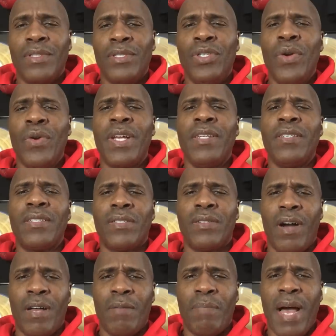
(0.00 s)
You can
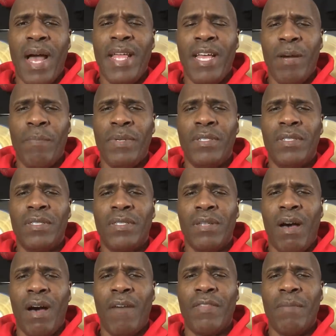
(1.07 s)
start by helping to
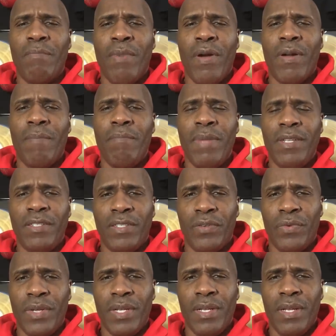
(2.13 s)
solve the murder
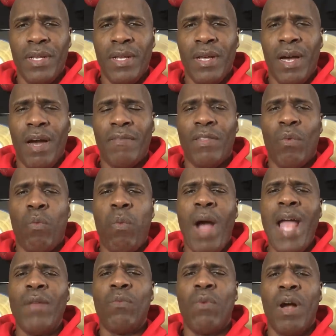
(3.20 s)
mystery of the
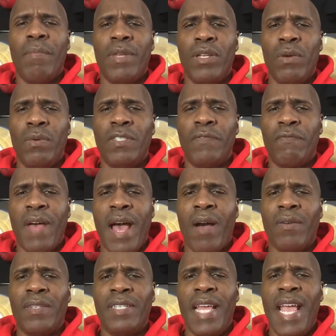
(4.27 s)
white woman who was
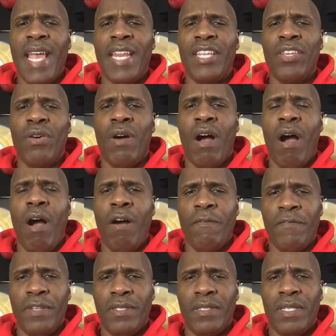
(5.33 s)
found dead in your
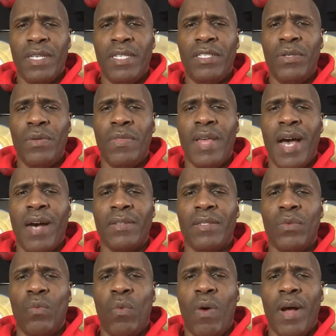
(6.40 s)
office in
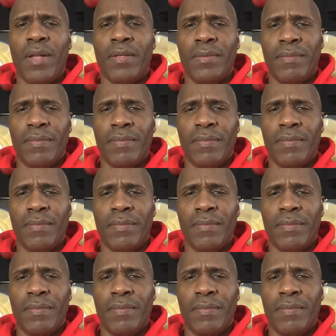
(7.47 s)
2001.